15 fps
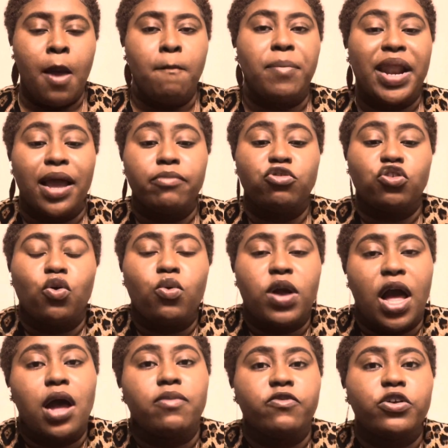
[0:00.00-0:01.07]
But I'm so
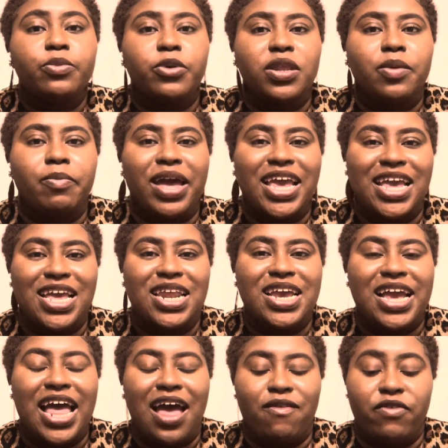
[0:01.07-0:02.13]
comfortable in my
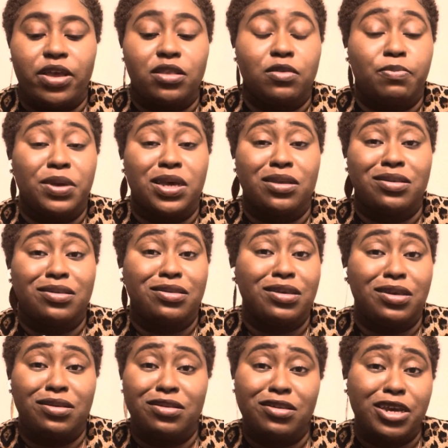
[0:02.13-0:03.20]
eating habits because it's
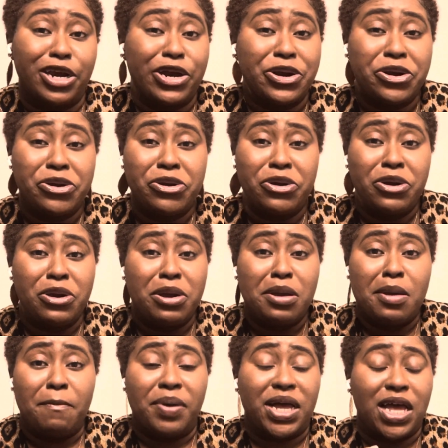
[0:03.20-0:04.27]
easier,
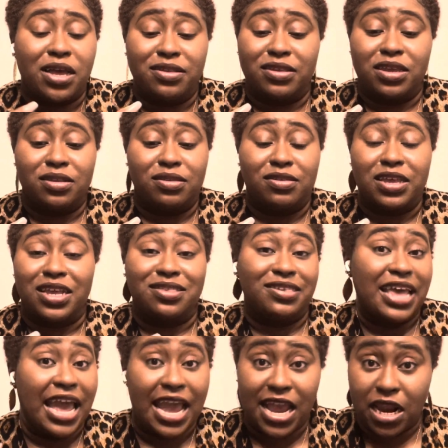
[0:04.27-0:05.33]
because it's
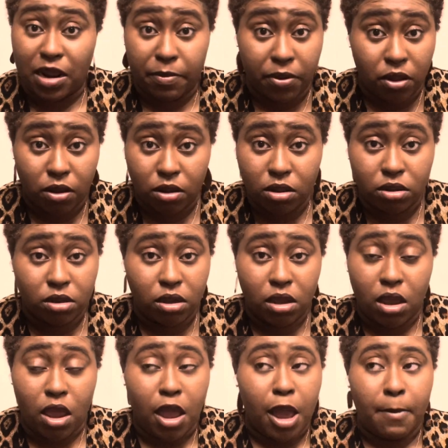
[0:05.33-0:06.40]
attainable,
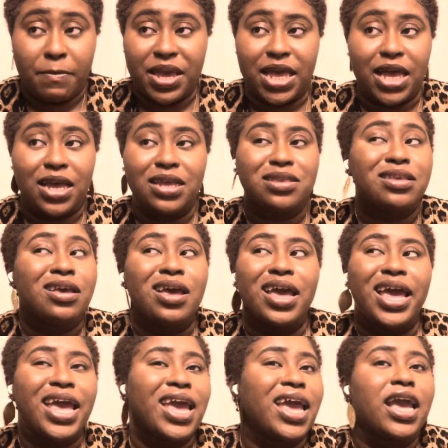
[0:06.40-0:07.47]
because,
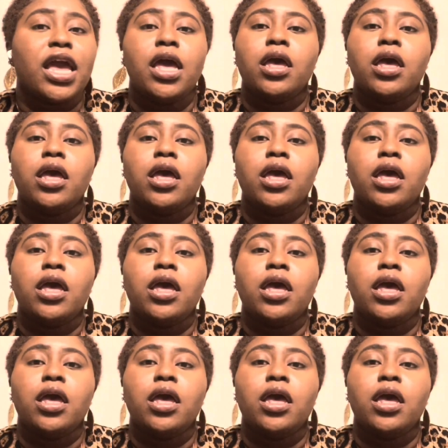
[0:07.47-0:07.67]
hey,